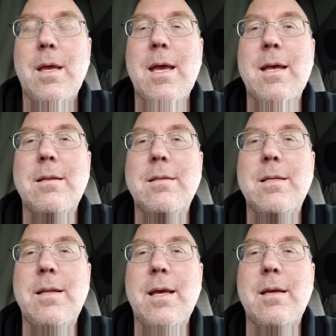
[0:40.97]
And
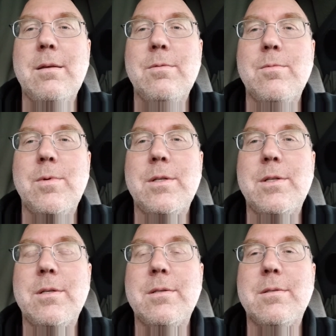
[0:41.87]
today, which
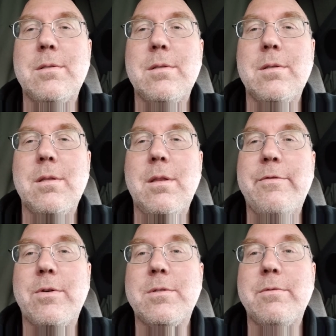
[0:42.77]
is the
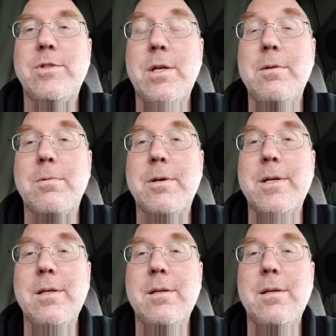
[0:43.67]
1st of
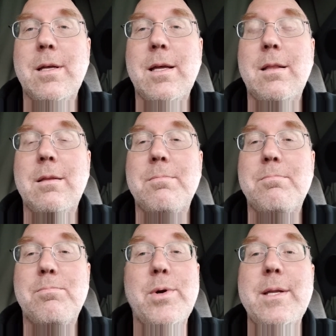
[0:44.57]
January, and the
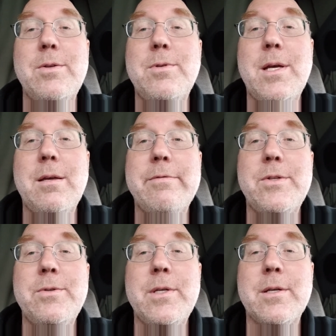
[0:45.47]
brand new day of a
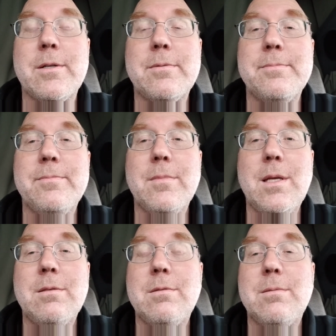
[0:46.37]
new year,
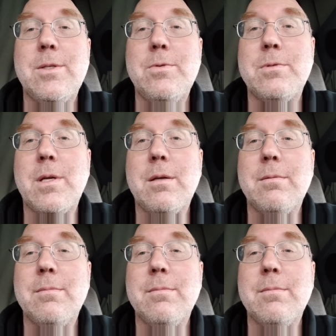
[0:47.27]
it's Tuesday.